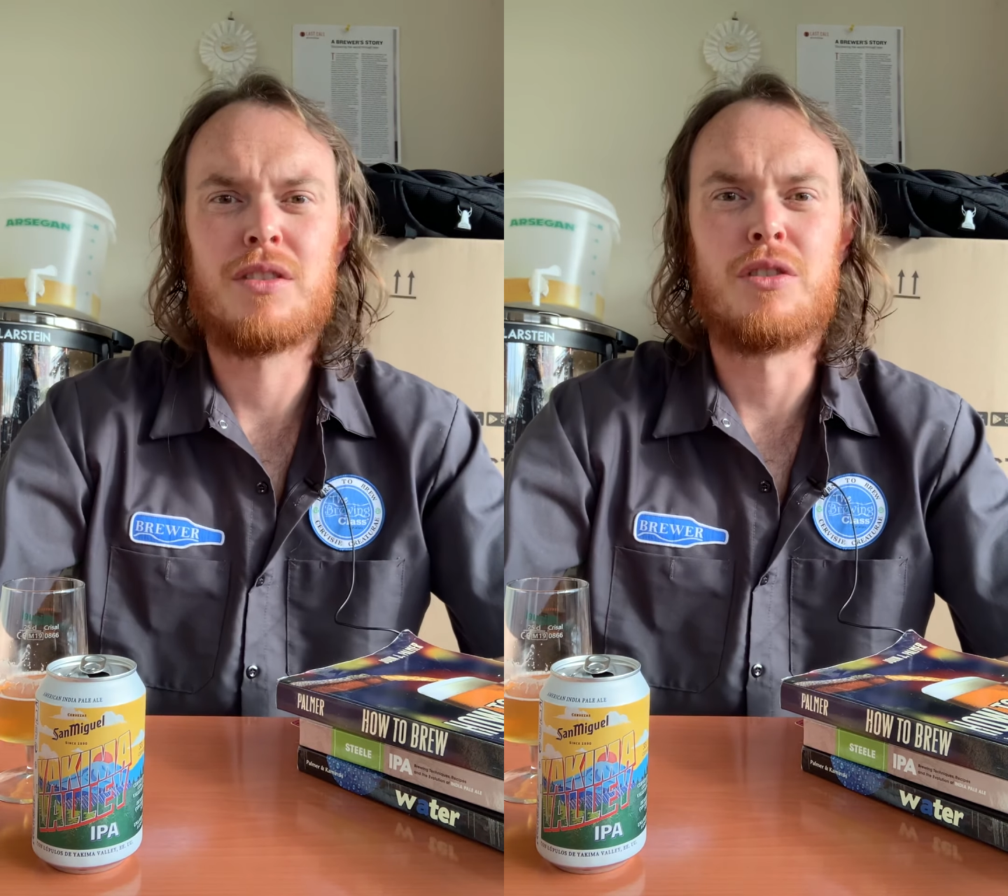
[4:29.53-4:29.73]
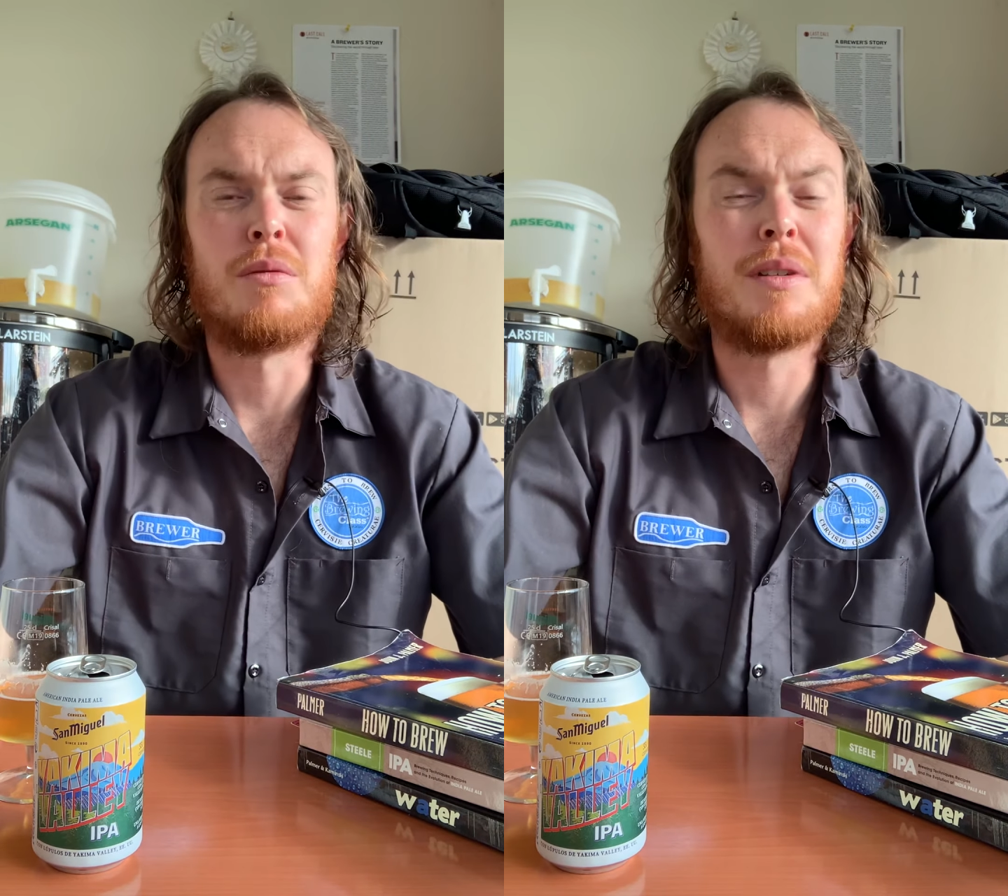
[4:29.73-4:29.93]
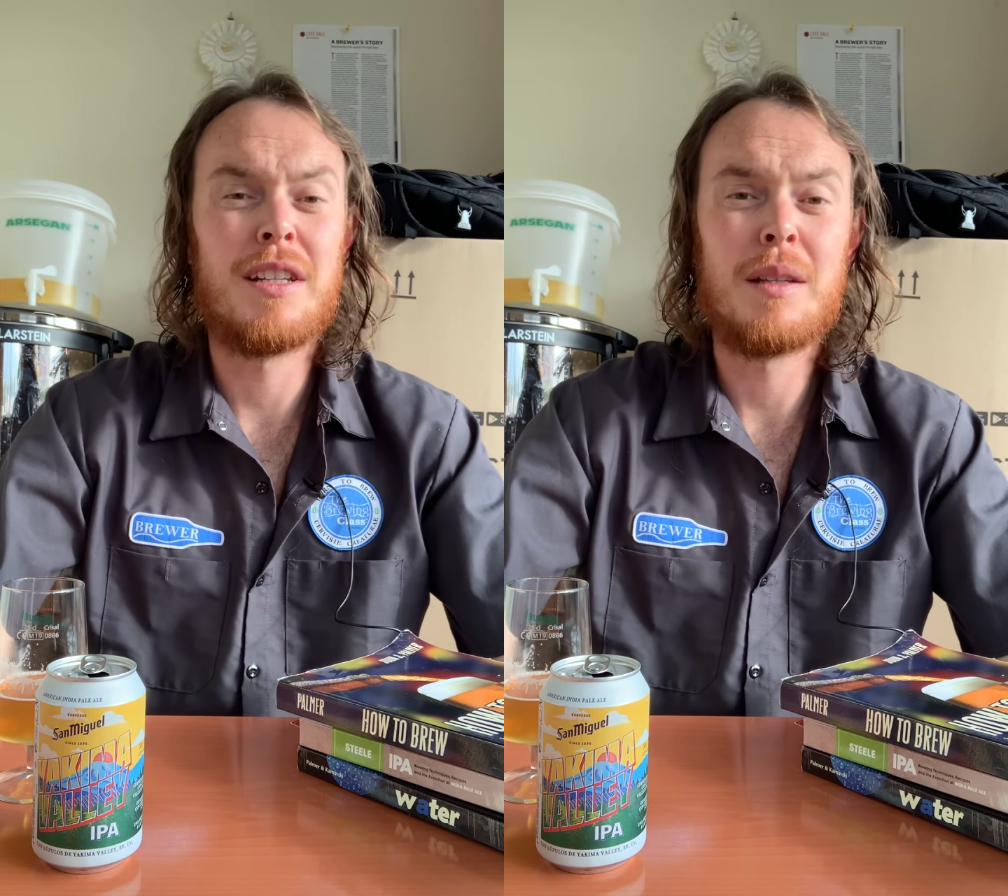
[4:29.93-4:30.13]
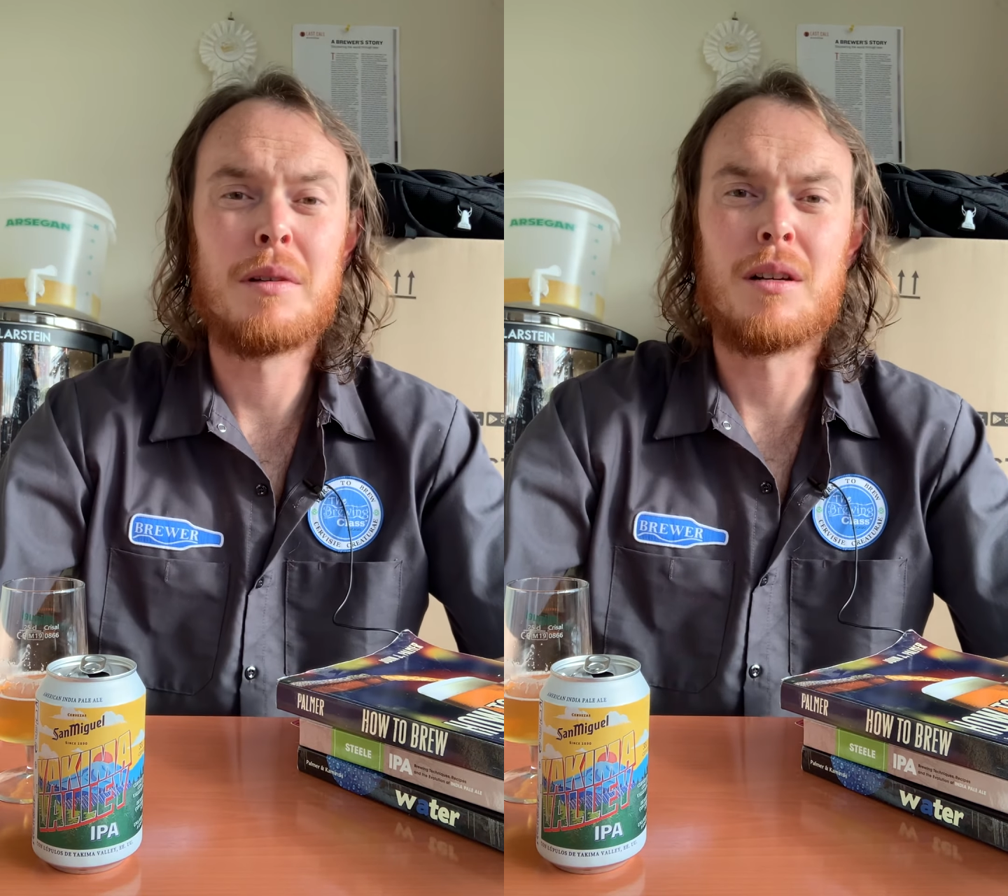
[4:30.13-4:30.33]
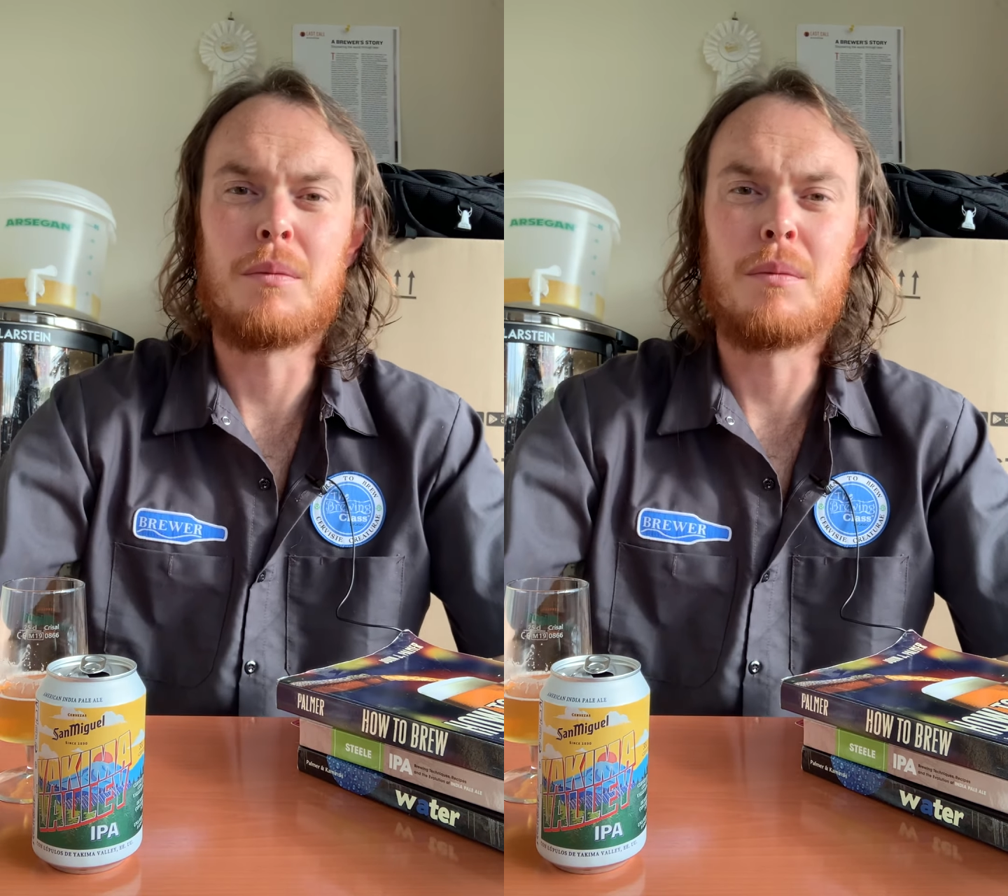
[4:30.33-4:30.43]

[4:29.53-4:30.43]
shoot me an email,